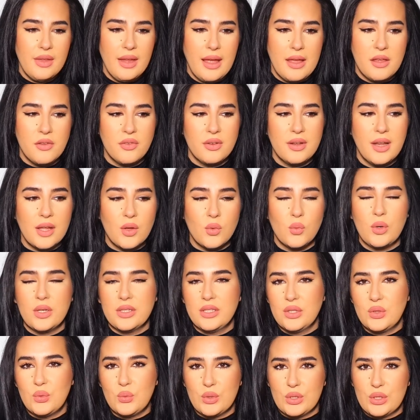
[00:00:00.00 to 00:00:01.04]
I feel like
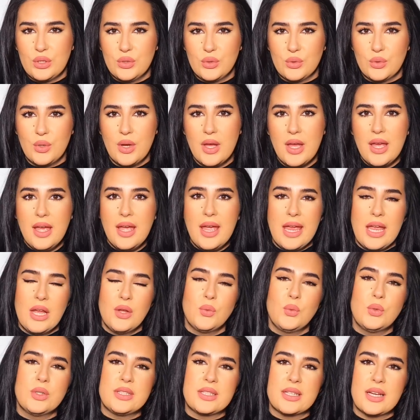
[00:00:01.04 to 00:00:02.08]
what it would do, it
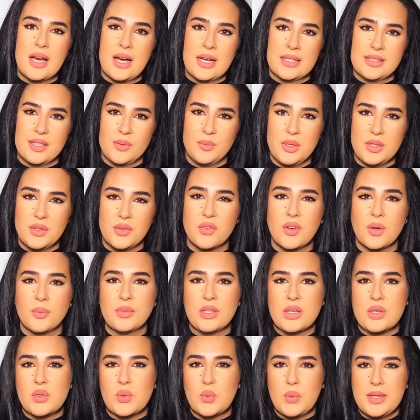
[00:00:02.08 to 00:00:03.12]
would cut a bit from
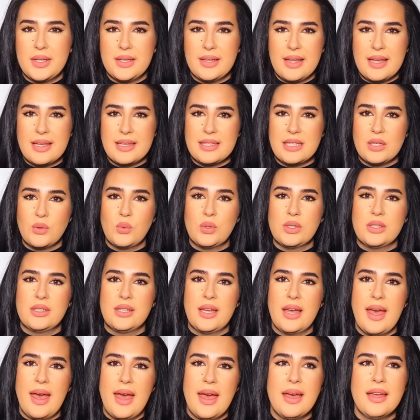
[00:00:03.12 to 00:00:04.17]
the sweetness, it would
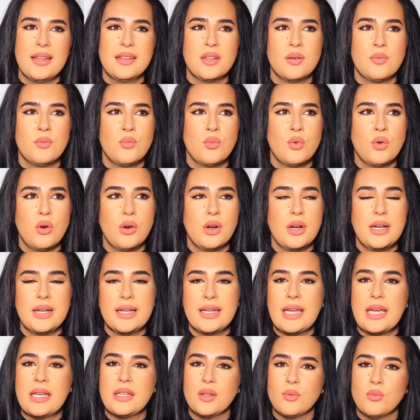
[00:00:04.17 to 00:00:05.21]
add a more,
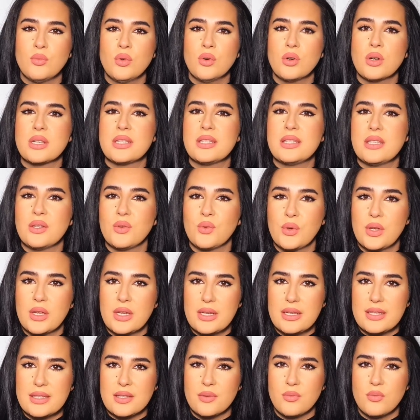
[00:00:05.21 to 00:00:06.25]
again, a more
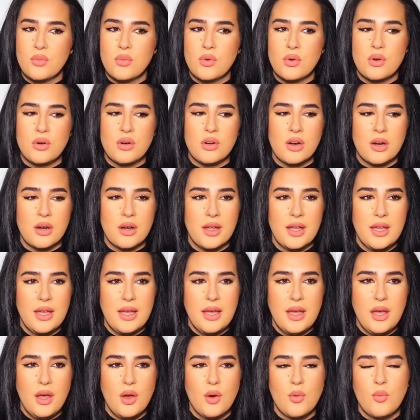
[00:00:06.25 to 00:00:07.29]
serious, a more
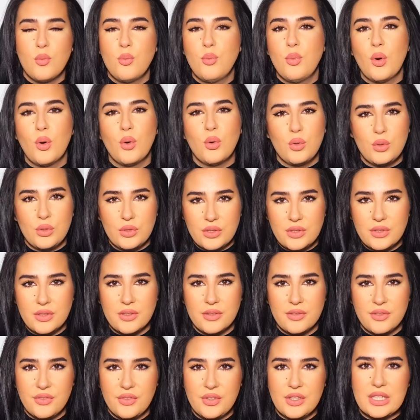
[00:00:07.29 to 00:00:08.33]
bold
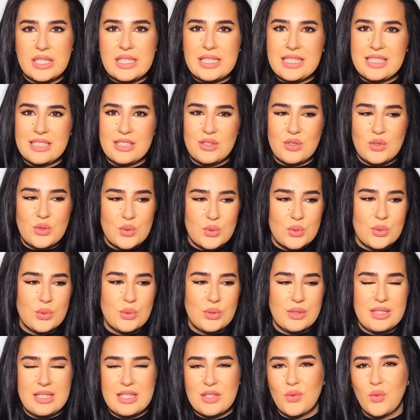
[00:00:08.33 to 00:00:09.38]
feel to
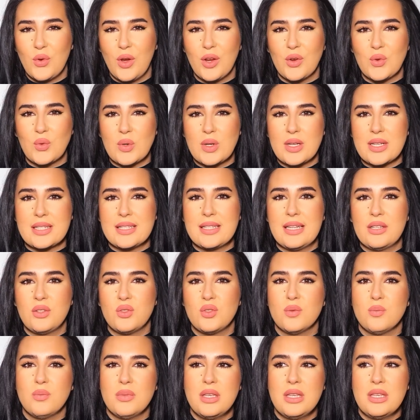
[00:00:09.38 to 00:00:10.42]
this fragrance that
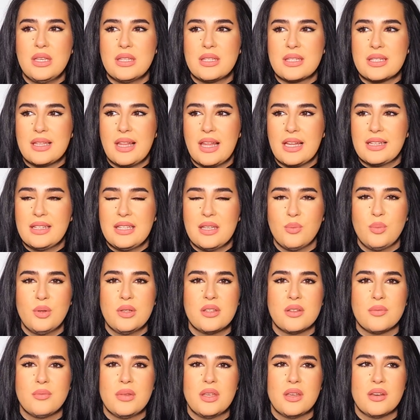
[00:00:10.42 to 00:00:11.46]
to me, it's like the
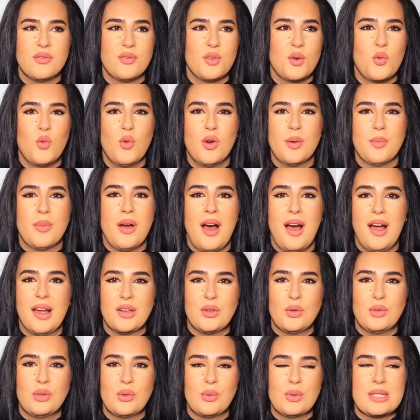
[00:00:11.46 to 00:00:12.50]
epitome of a warm
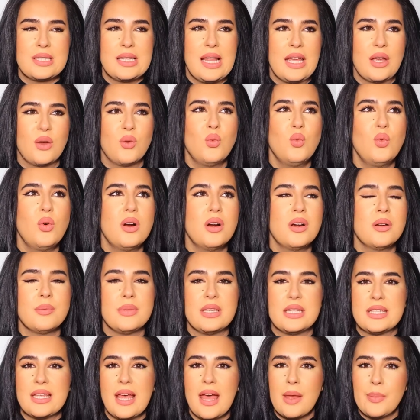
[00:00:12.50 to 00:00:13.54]
hug, you know, it's like warm,
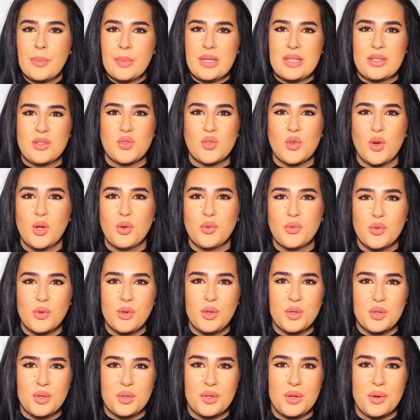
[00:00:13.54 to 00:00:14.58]
it's happy, it's
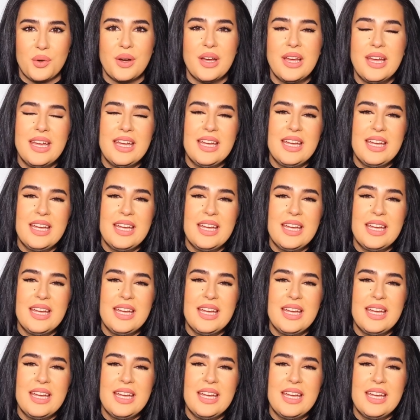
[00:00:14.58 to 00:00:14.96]
joyful, you know,